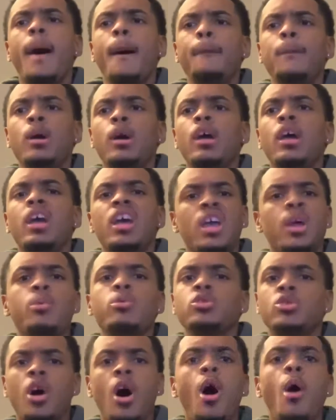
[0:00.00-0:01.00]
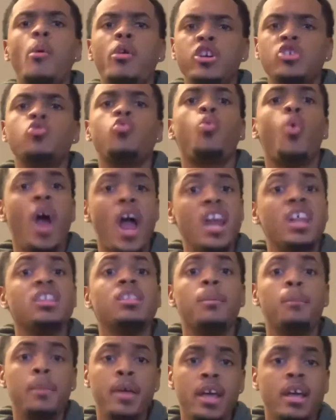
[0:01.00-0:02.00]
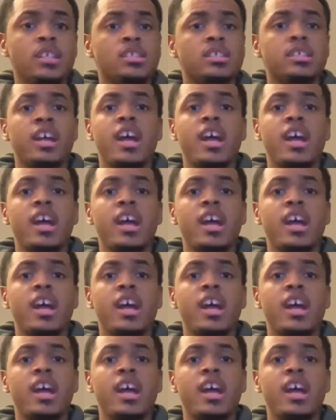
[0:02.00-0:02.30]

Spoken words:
but he was always right in the mix